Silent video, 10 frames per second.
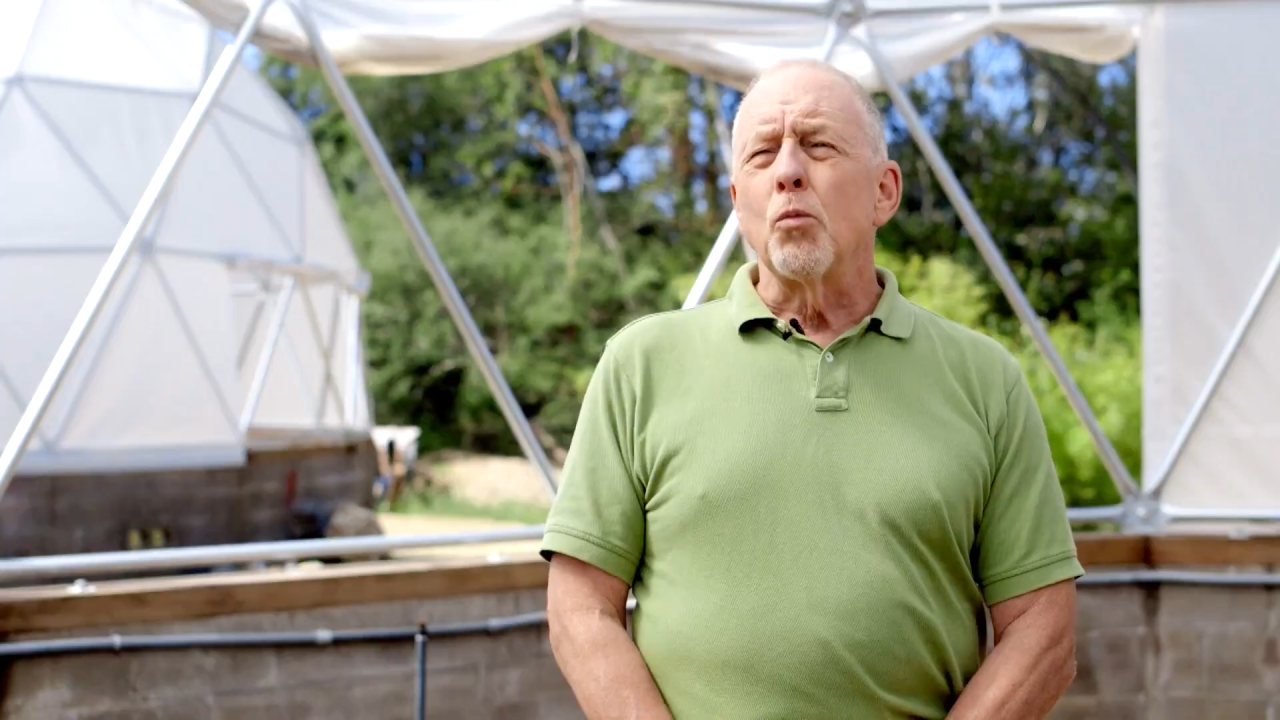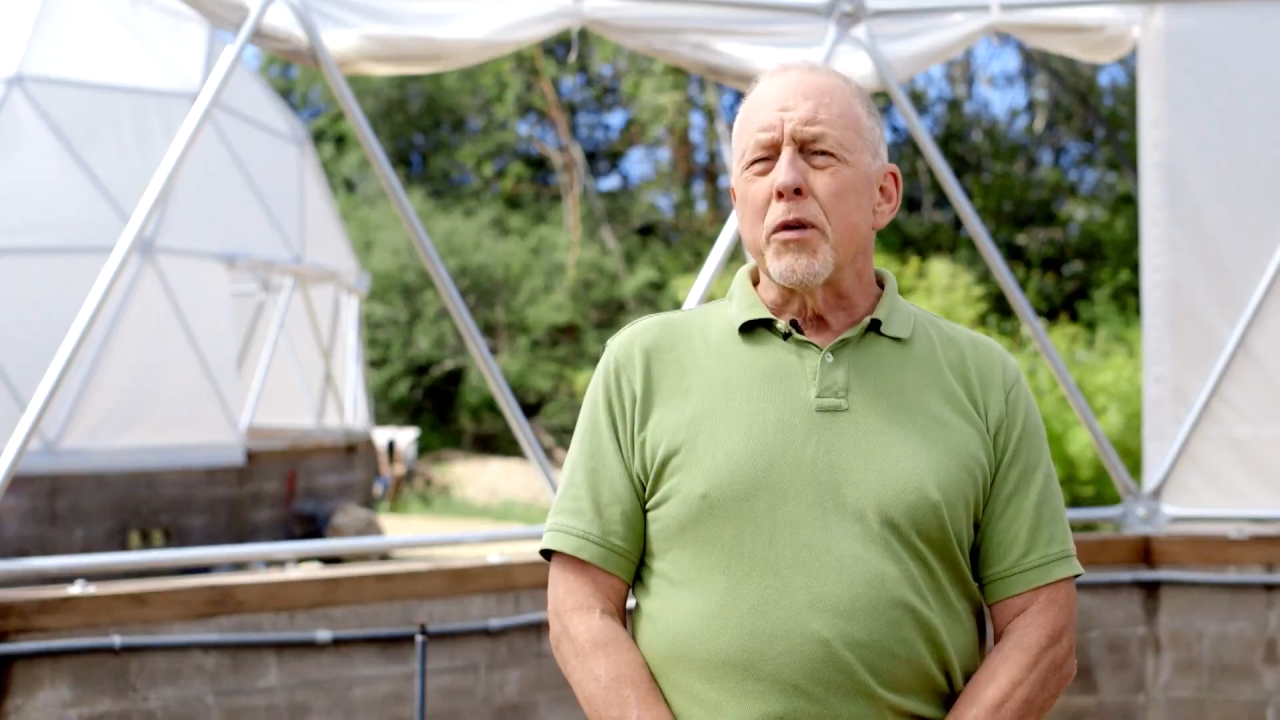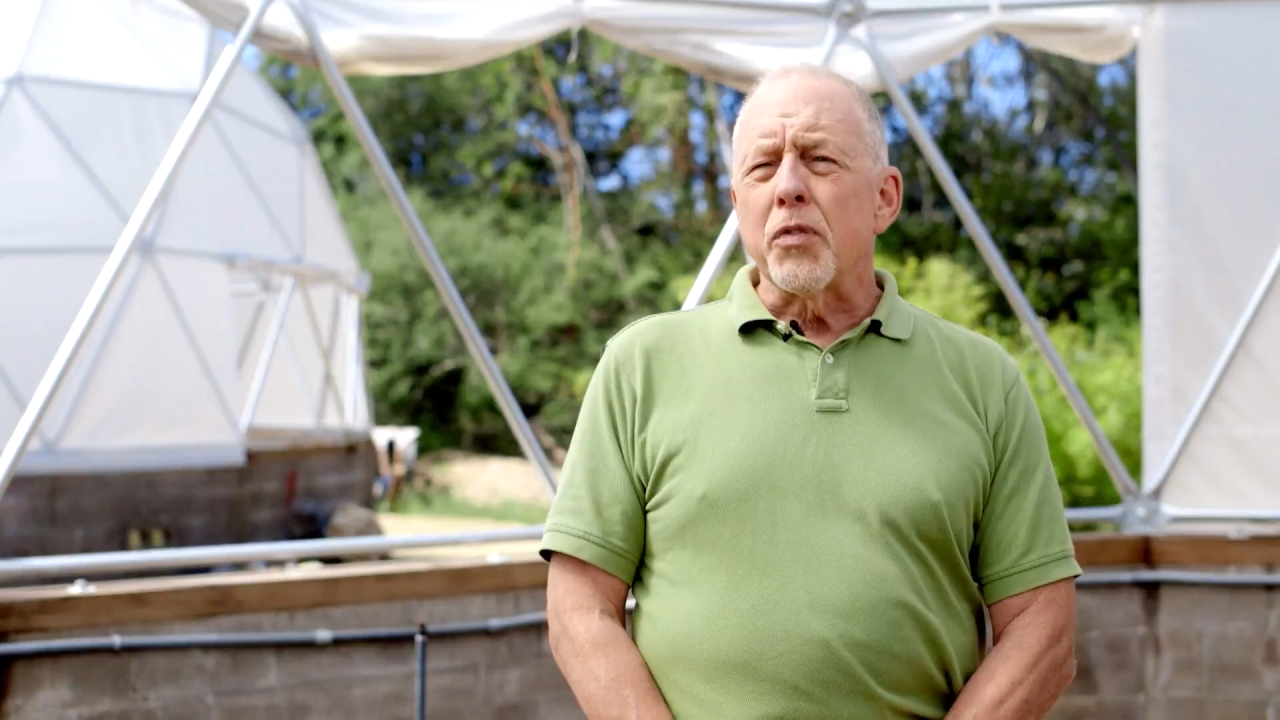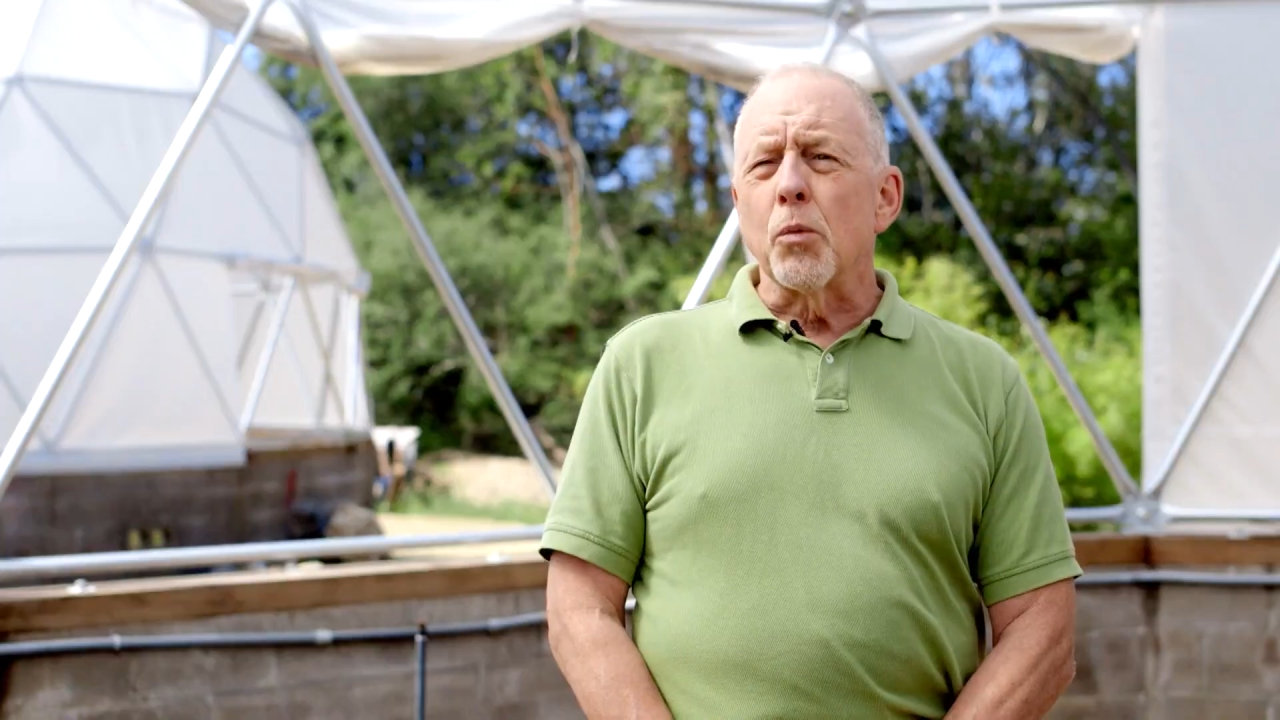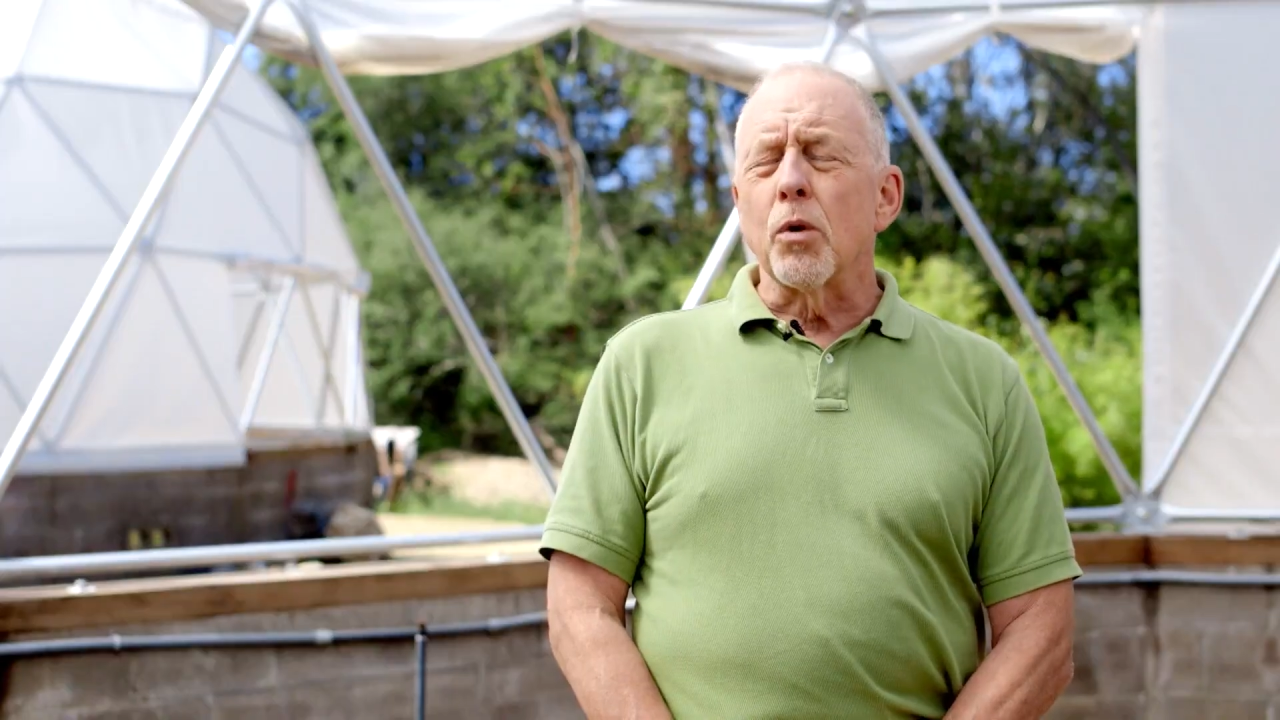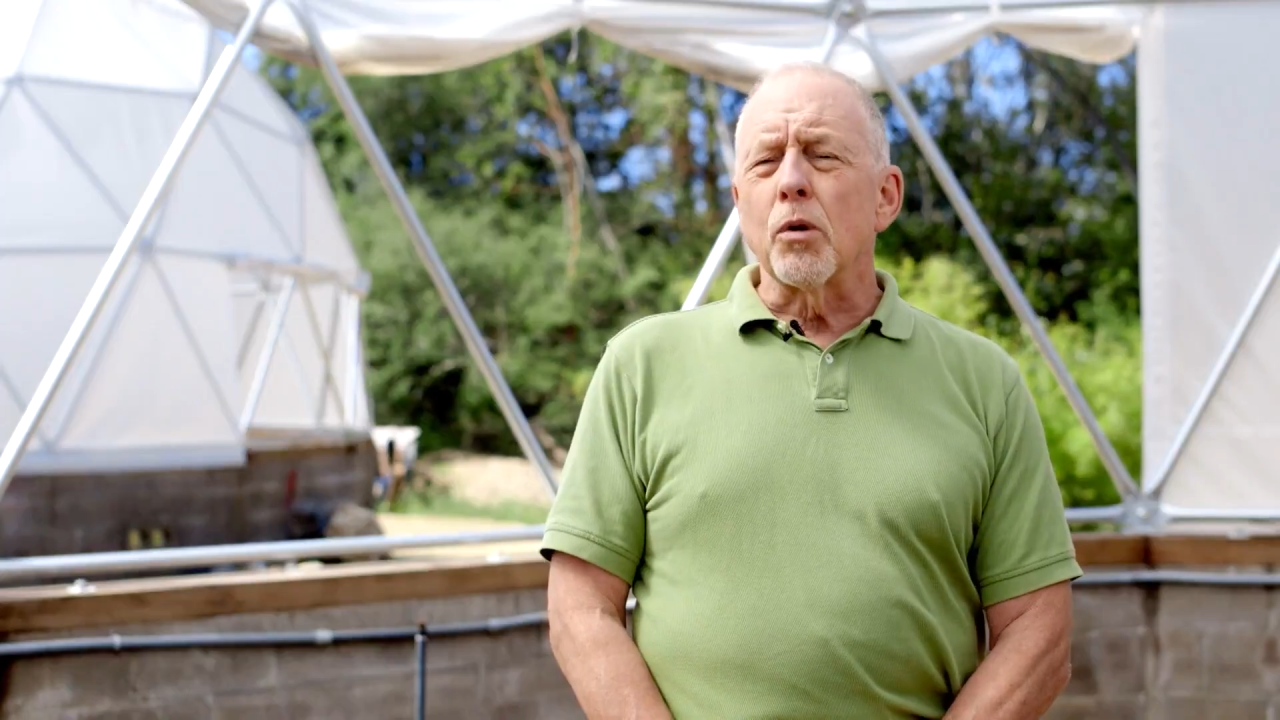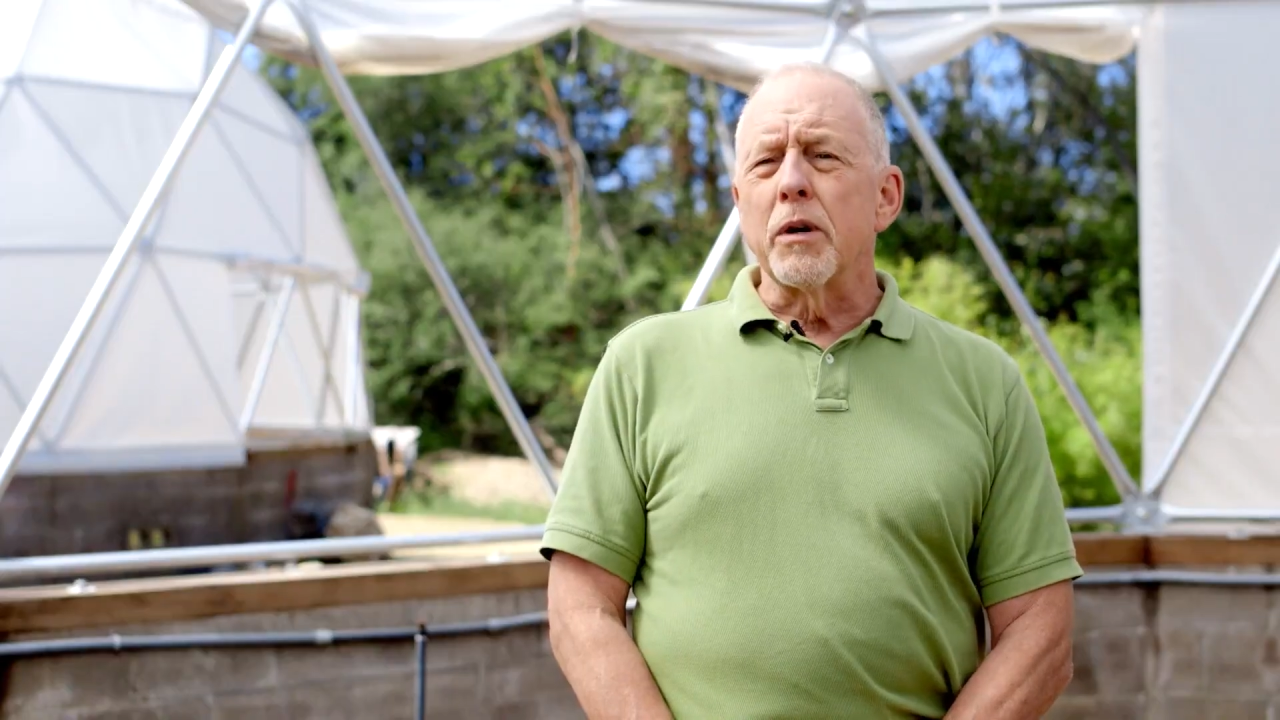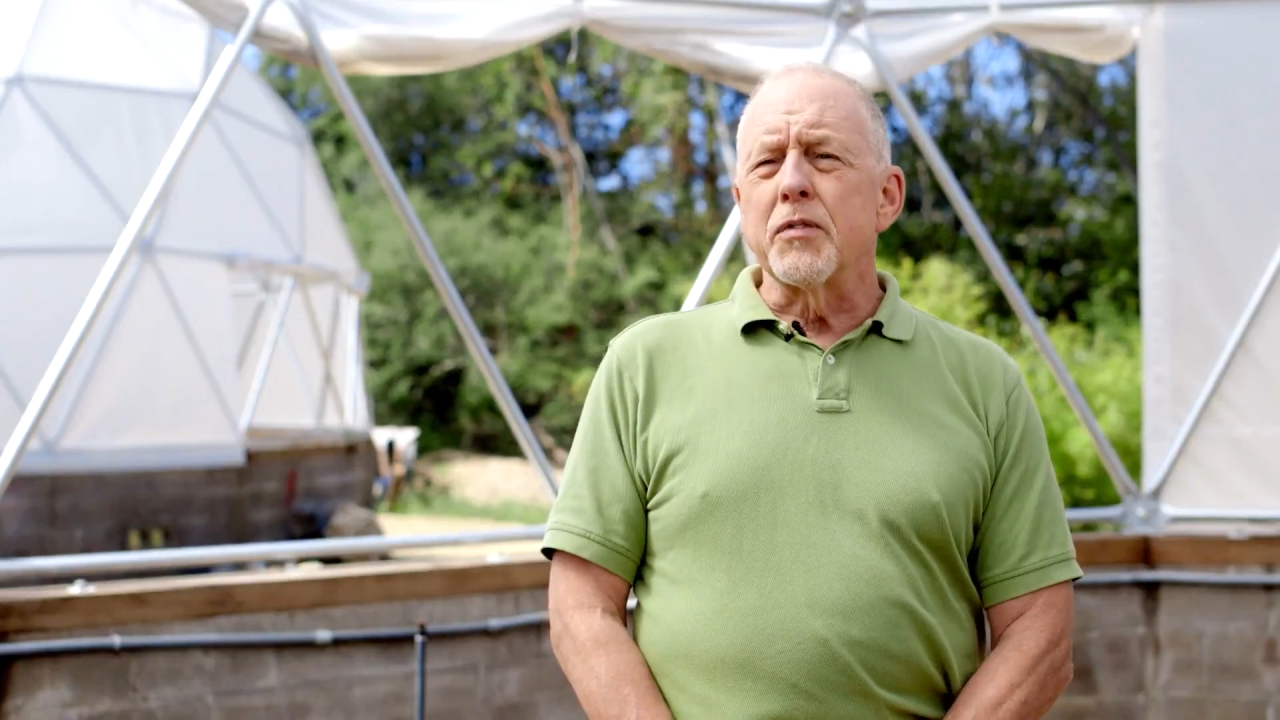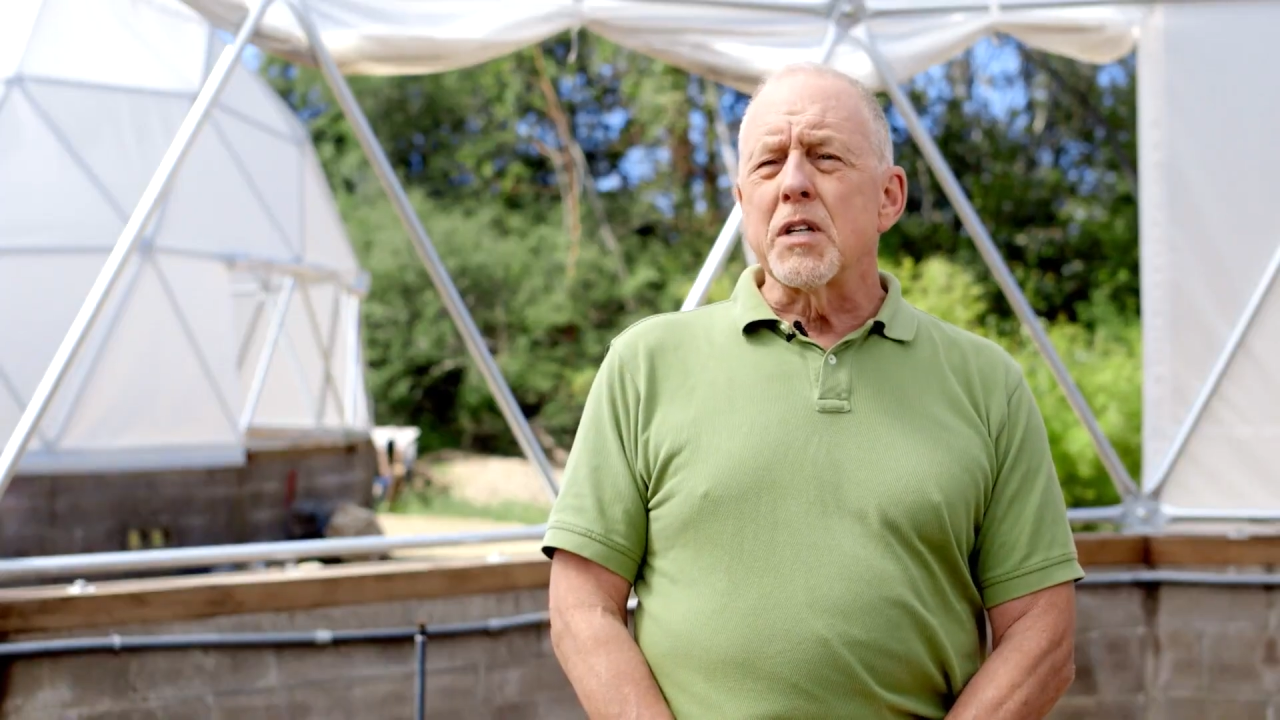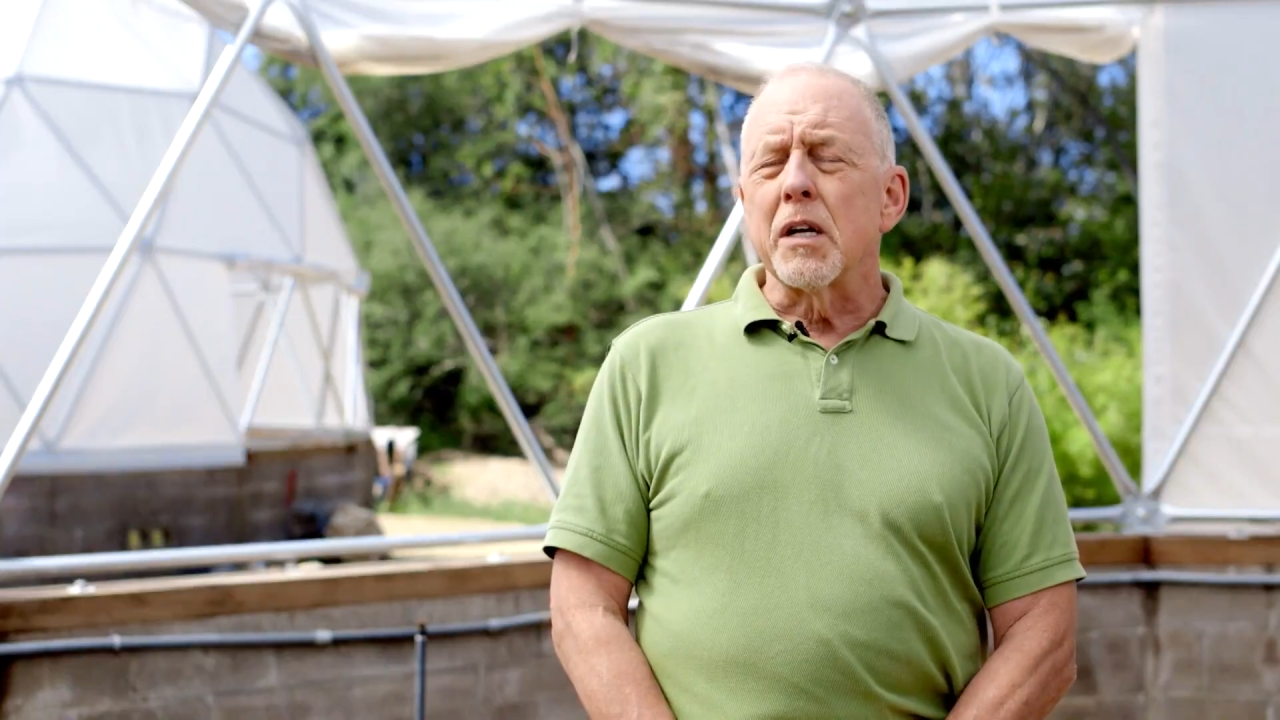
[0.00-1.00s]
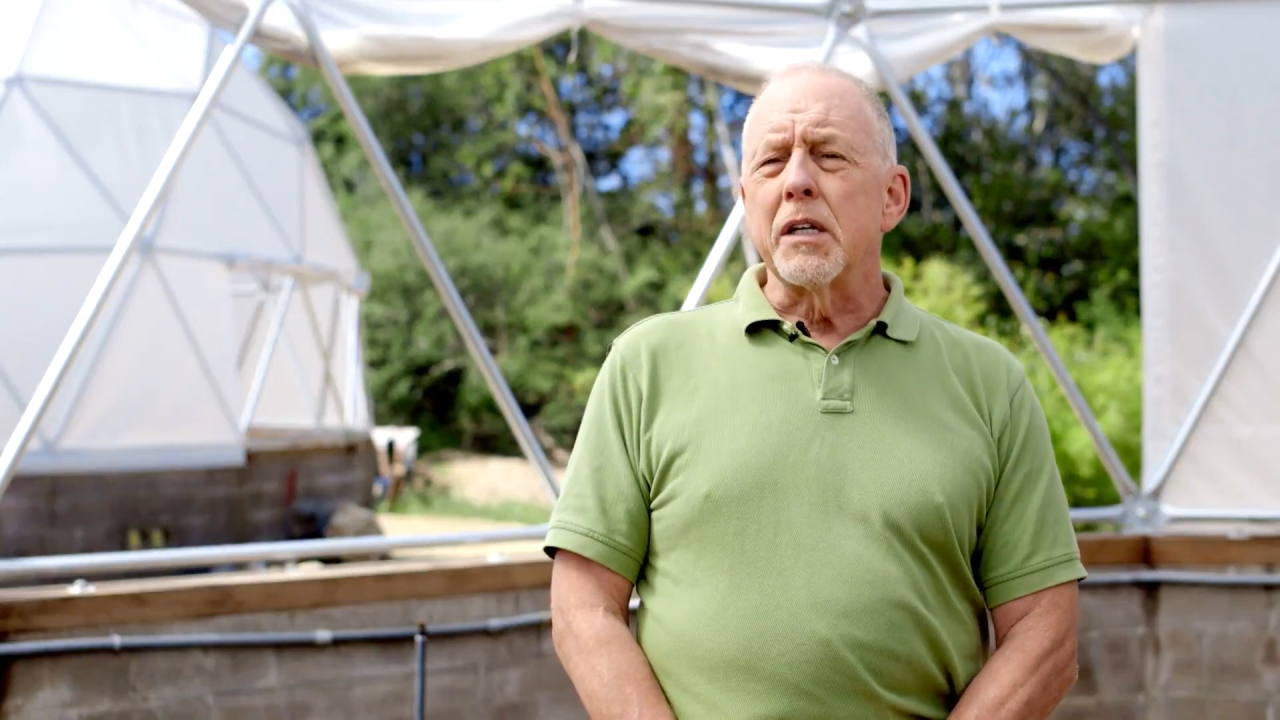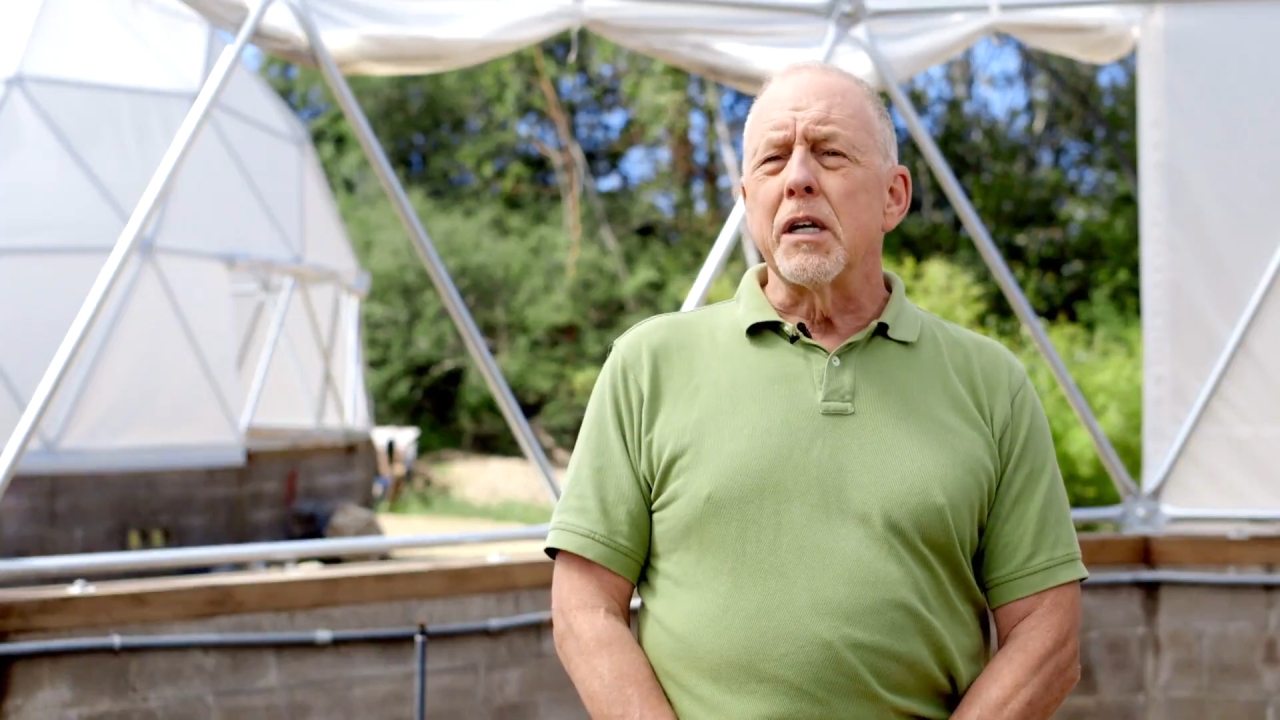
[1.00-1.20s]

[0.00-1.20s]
with the work we've done